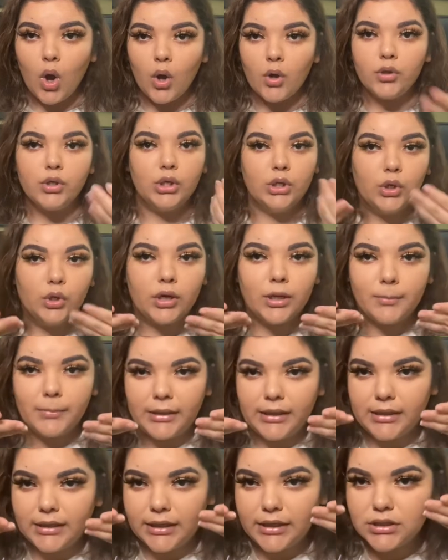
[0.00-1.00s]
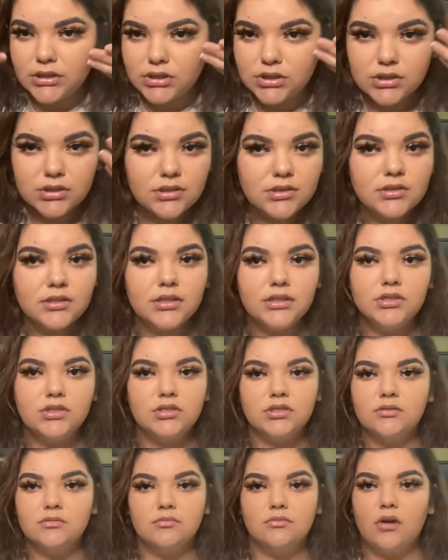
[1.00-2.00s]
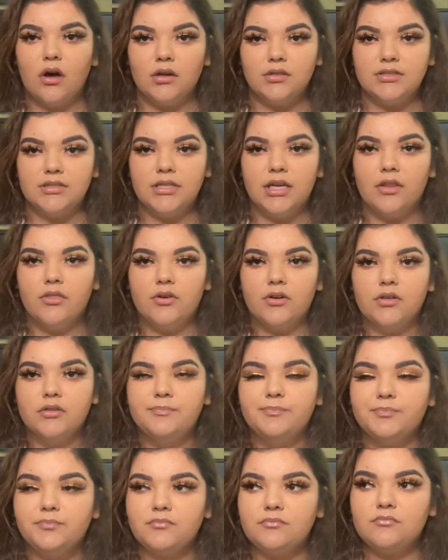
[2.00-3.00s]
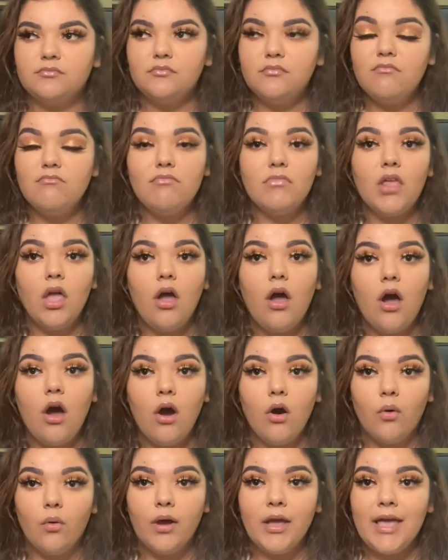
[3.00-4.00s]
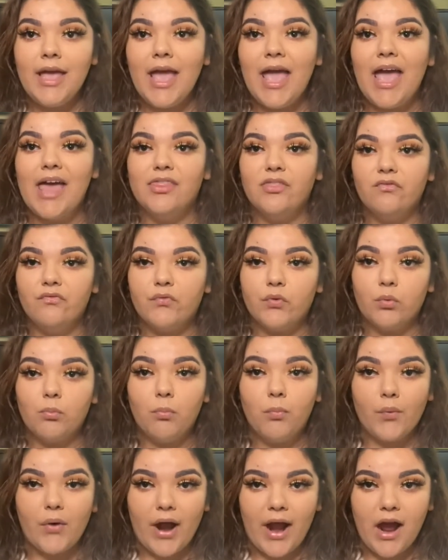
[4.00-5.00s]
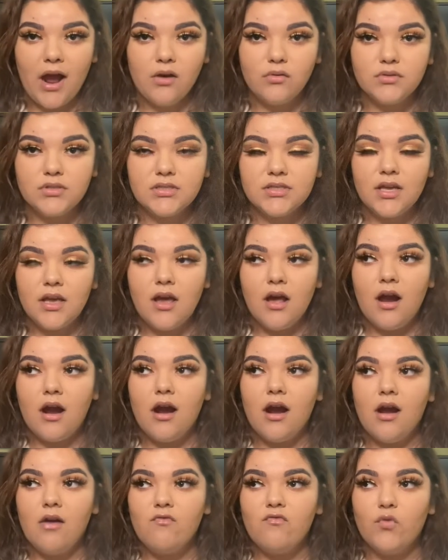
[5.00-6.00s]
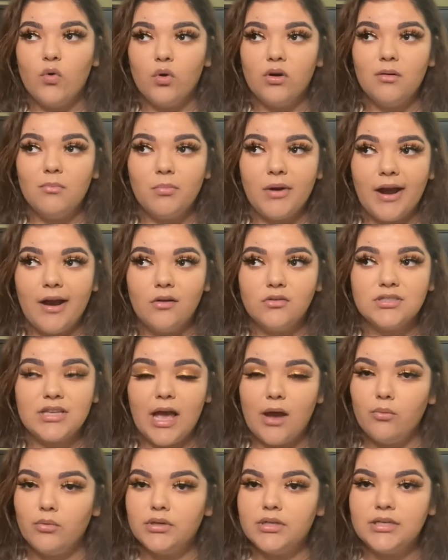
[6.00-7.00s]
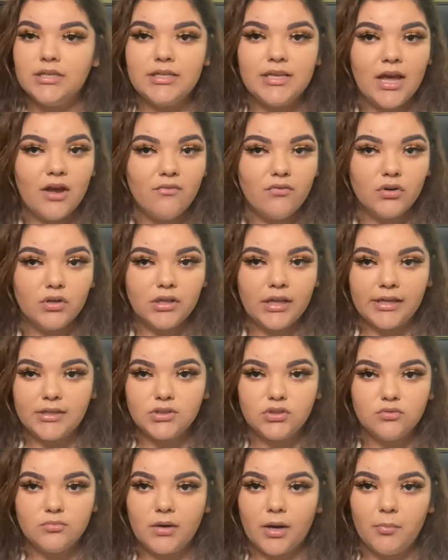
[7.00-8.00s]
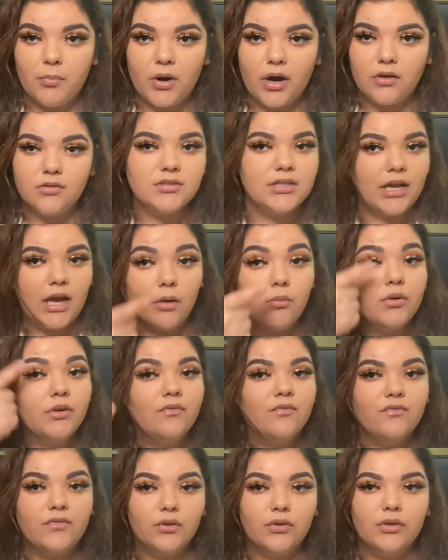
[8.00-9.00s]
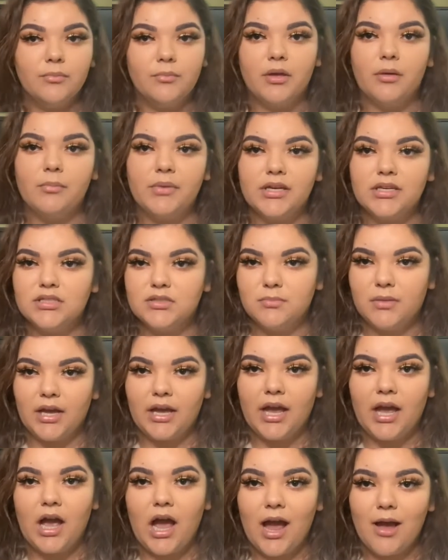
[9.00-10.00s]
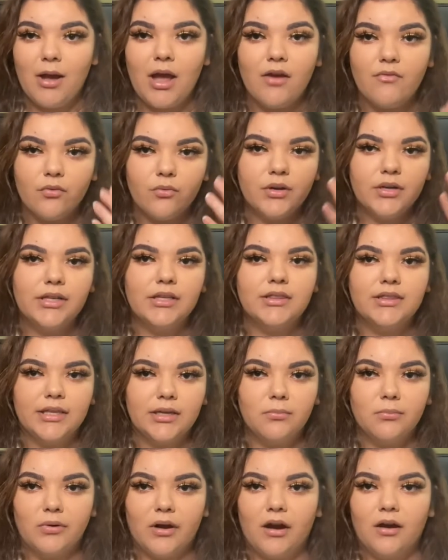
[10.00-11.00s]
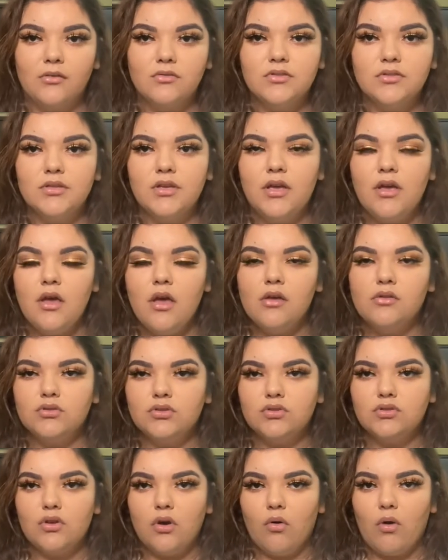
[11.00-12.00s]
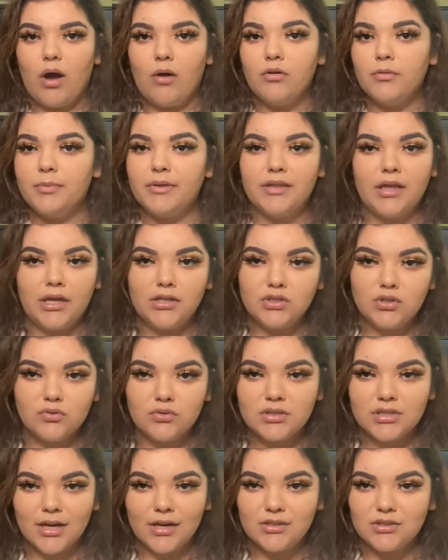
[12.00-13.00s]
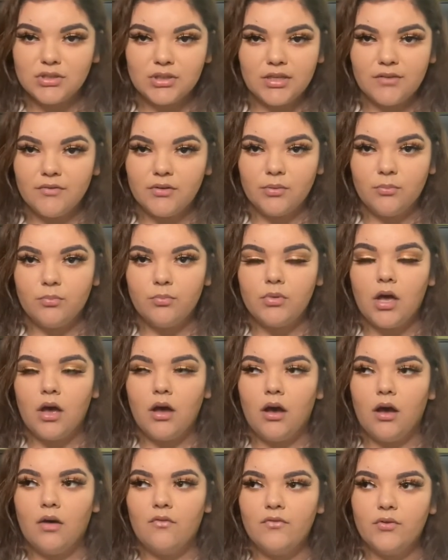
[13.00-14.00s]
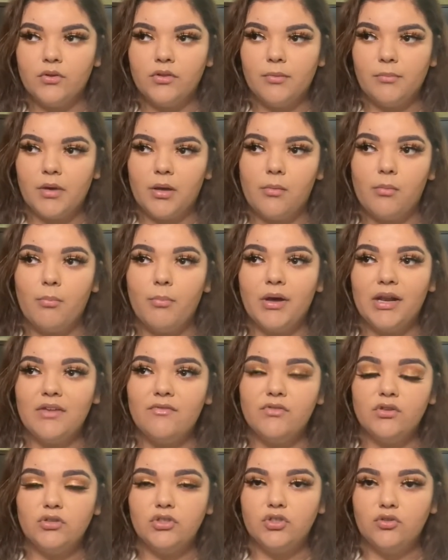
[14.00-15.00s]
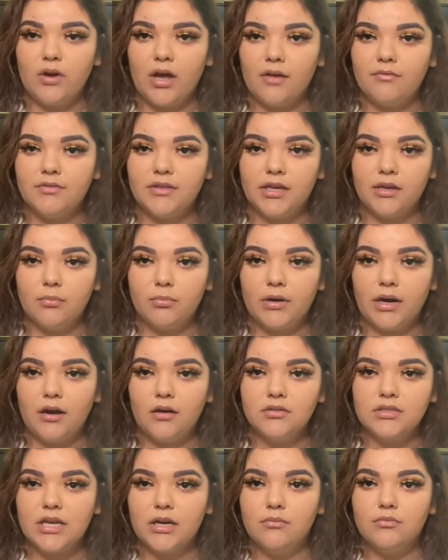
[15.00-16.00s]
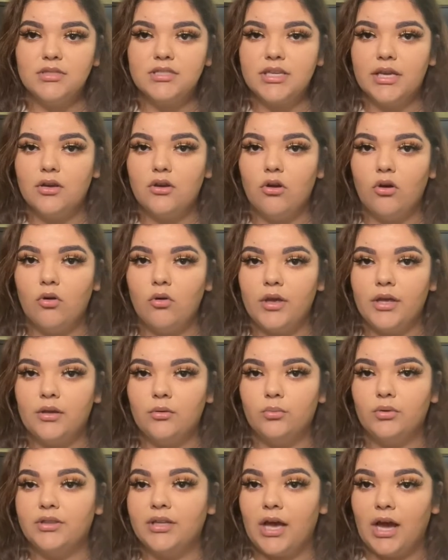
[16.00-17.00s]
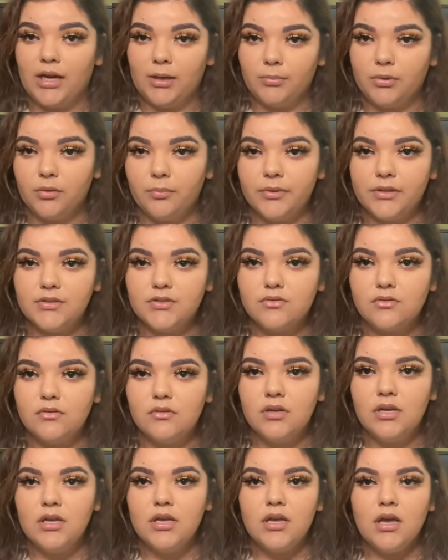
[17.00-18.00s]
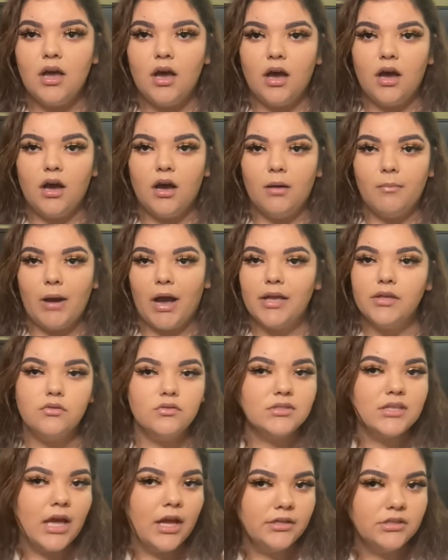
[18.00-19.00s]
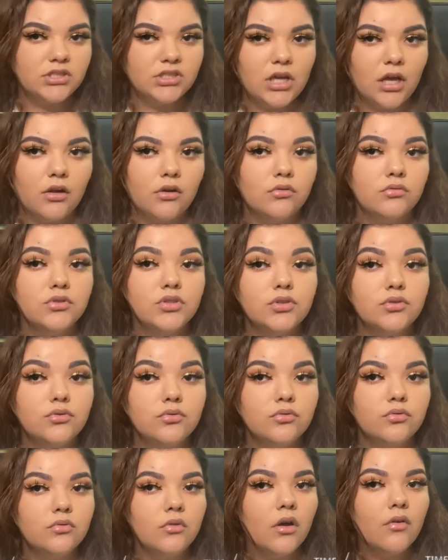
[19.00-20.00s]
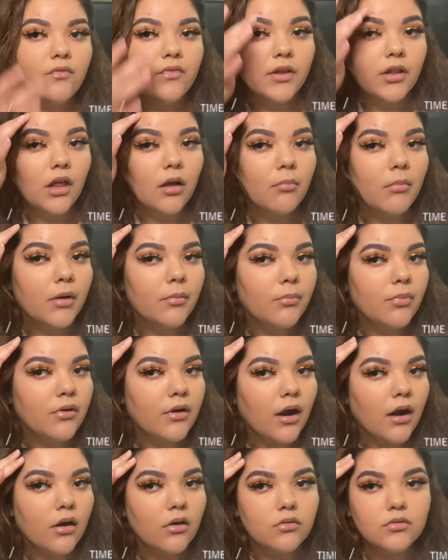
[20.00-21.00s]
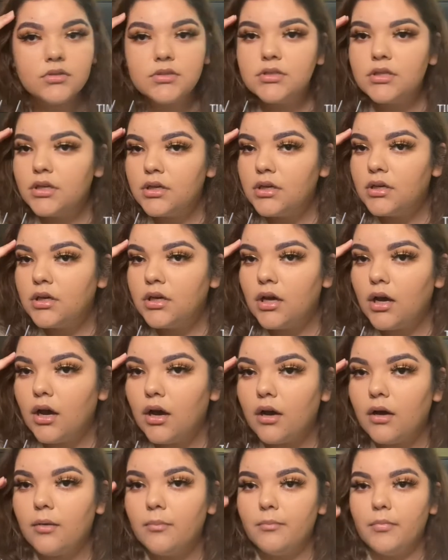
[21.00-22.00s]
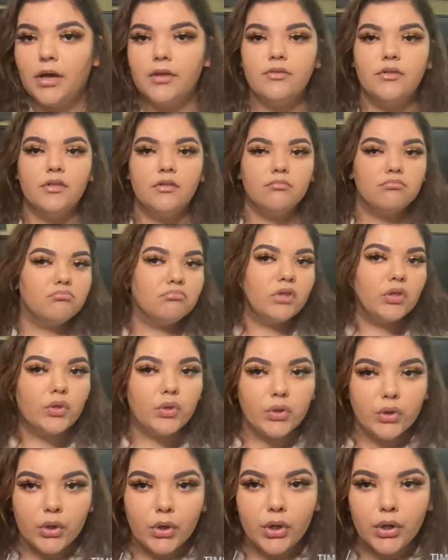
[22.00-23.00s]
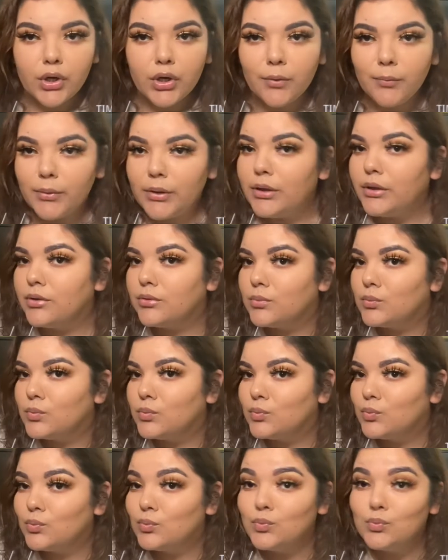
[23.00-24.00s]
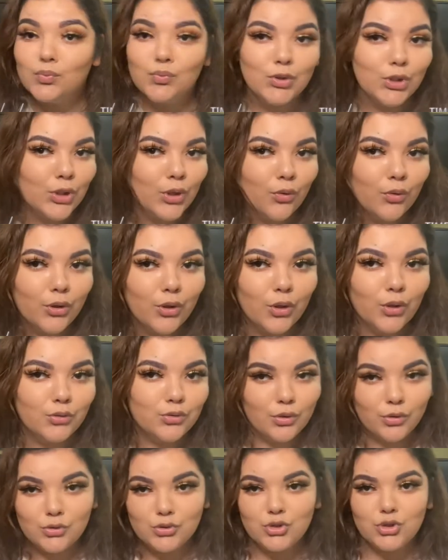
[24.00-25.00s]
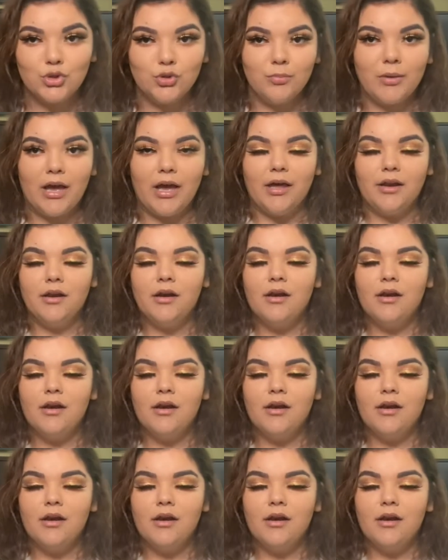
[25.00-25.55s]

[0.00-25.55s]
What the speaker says: you know what I mean, like it just all together. Oh, and then for brows, I would never like do my brows. Like I wouldn't fill them in because I have already thick brows, so I would be like too scared to even fill them in. But if you do have thick brows, I would say go in with the eyebrow pencil. I use eyeshadow to fill up my brows. I think they look good. I mean, you know, they don't look too bad.